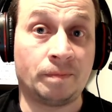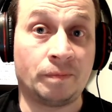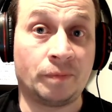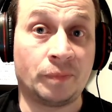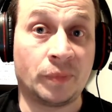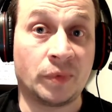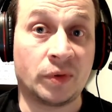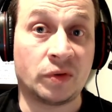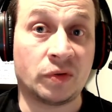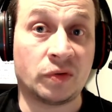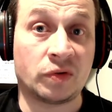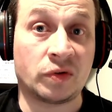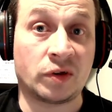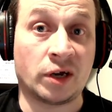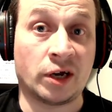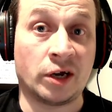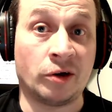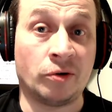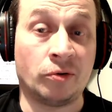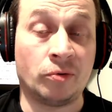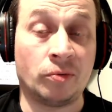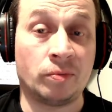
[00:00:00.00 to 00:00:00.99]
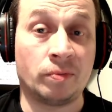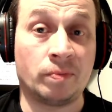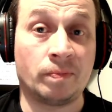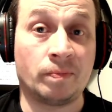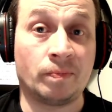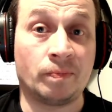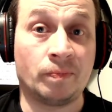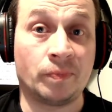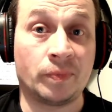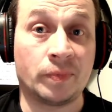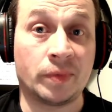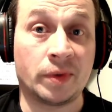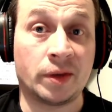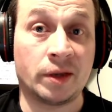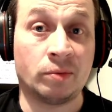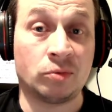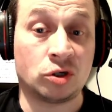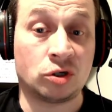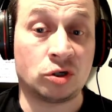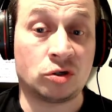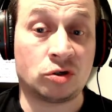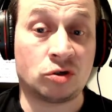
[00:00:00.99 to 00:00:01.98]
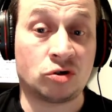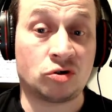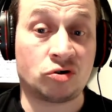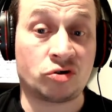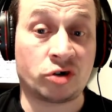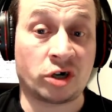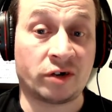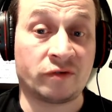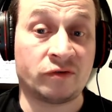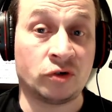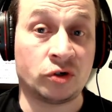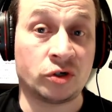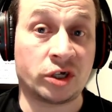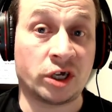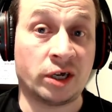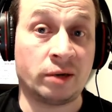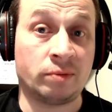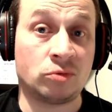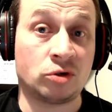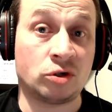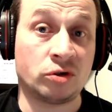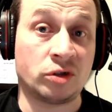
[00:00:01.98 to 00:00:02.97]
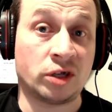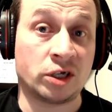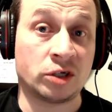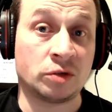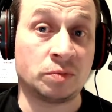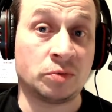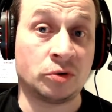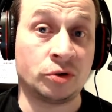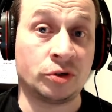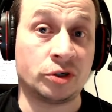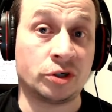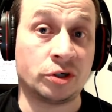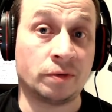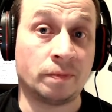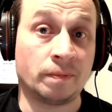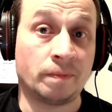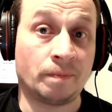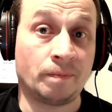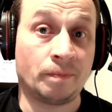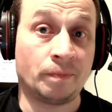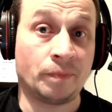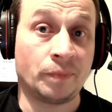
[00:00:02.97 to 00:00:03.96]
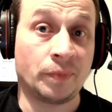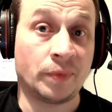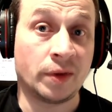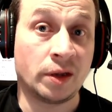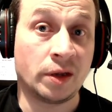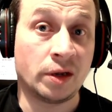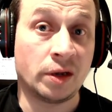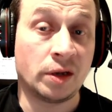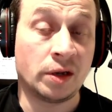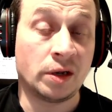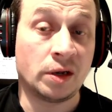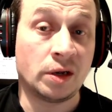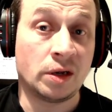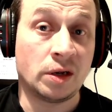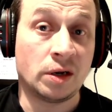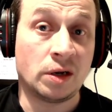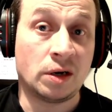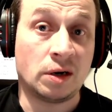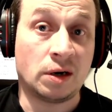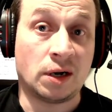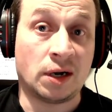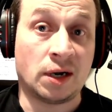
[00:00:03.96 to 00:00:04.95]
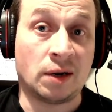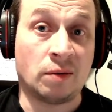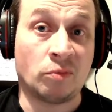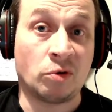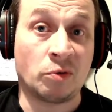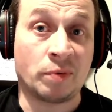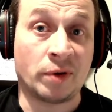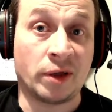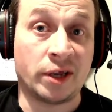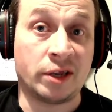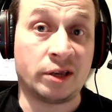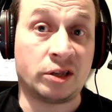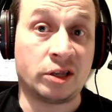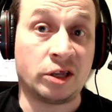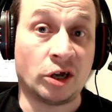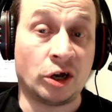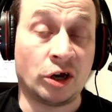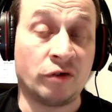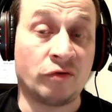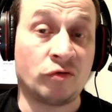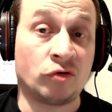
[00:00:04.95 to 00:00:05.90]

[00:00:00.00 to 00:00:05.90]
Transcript: So it was a Strike Force game, 2,000 points. And we played the overall